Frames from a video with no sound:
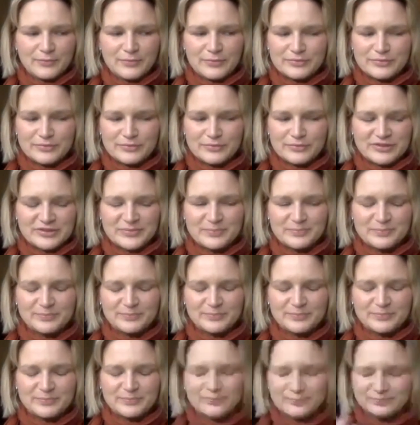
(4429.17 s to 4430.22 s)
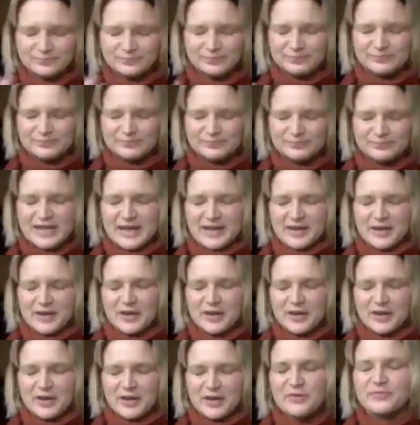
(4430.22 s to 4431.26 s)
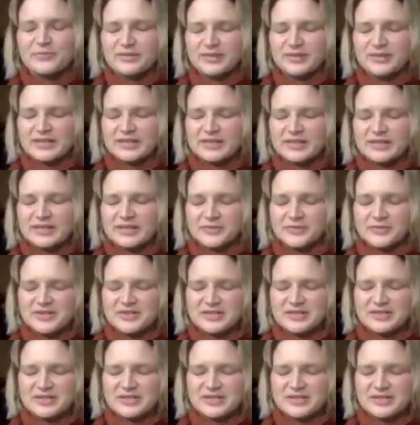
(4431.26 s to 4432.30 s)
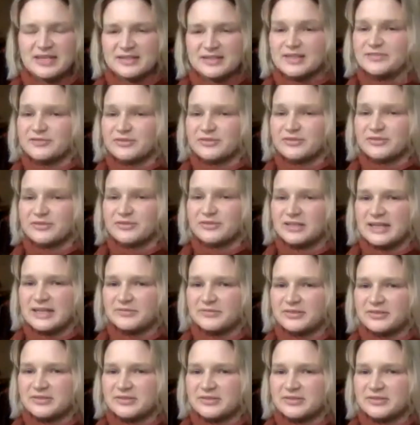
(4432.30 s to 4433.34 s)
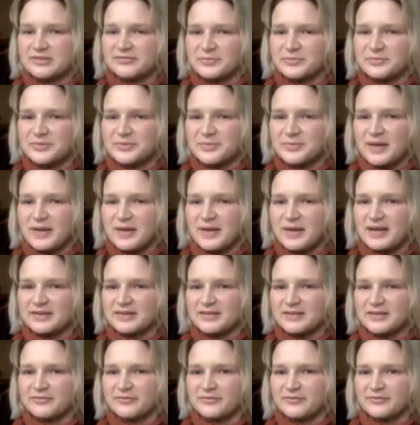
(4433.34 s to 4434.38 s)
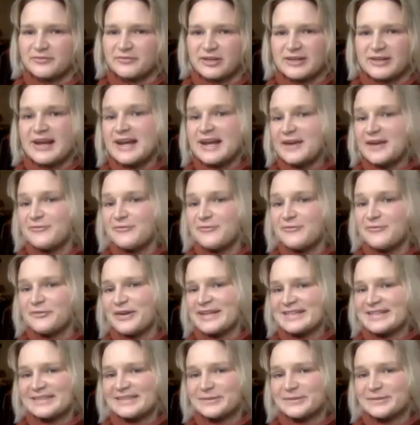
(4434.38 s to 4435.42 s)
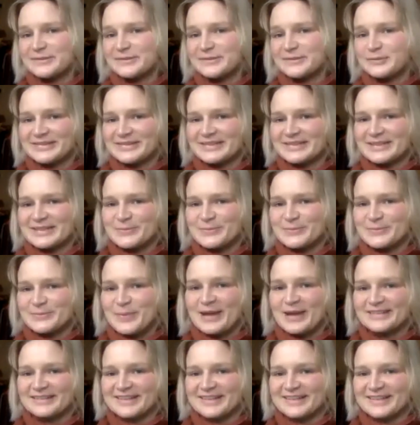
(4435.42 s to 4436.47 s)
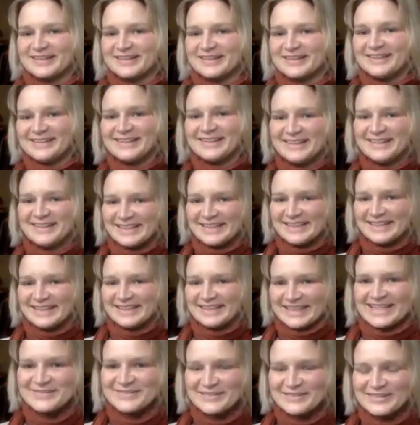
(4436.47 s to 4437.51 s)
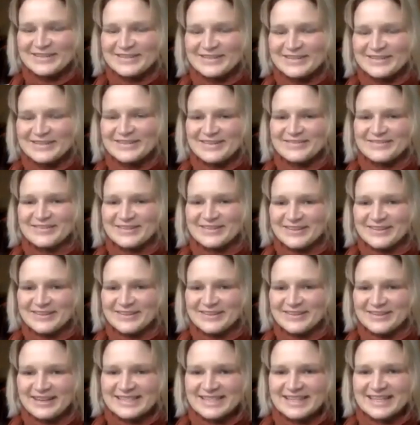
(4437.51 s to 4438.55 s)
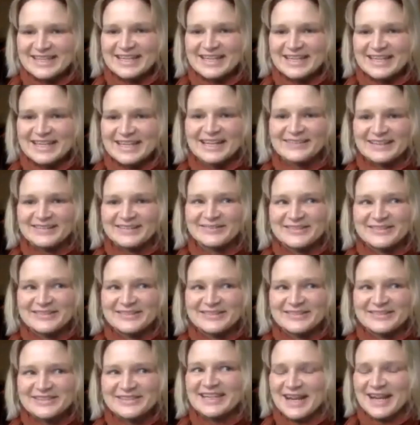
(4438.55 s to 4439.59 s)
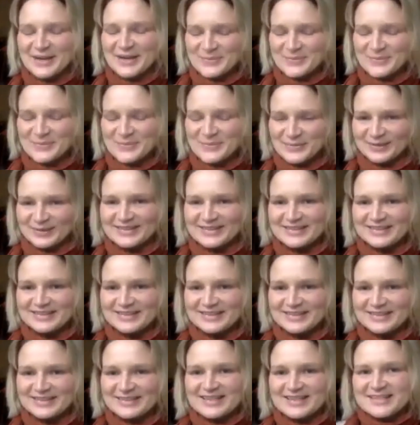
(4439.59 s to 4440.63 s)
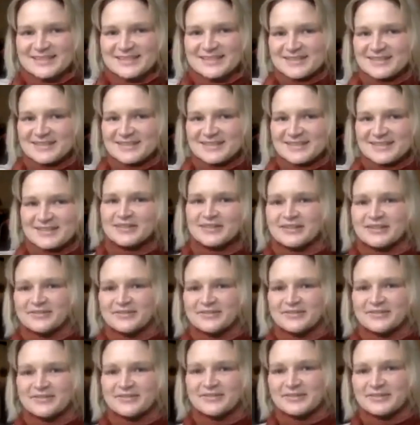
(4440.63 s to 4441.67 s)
will just, hopefully cause us to think differently and have a different perspective. And I have no idea what to expect. Even though I've curated the thing, I'm like, what's going to happen? That's the joy of